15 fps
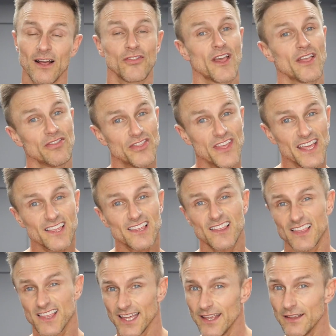then
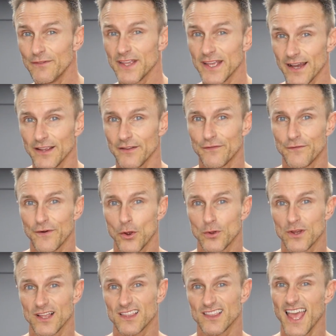this TVA
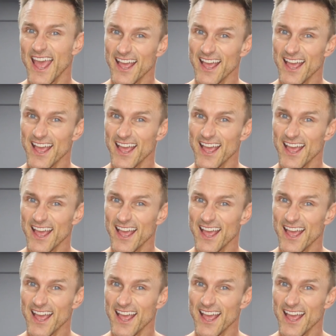focused